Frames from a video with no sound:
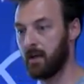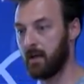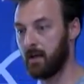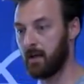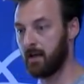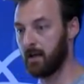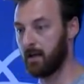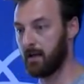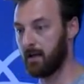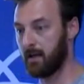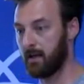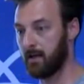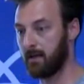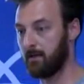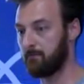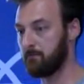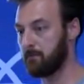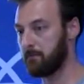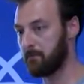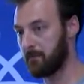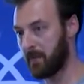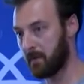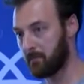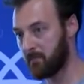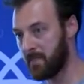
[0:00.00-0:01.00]

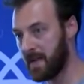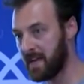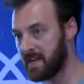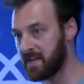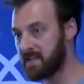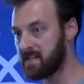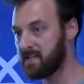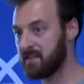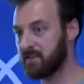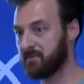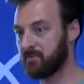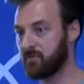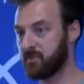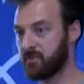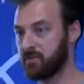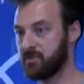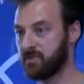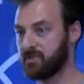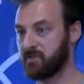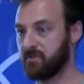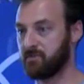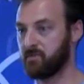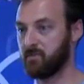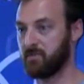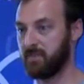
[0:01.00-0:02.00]
like many
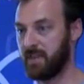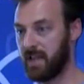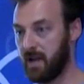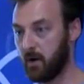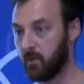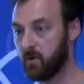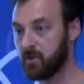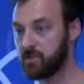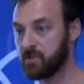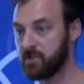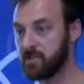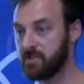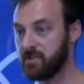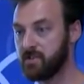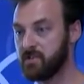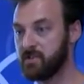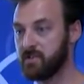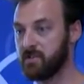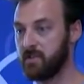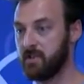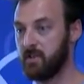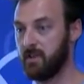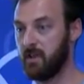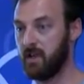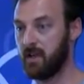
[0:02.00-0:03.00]
different languages.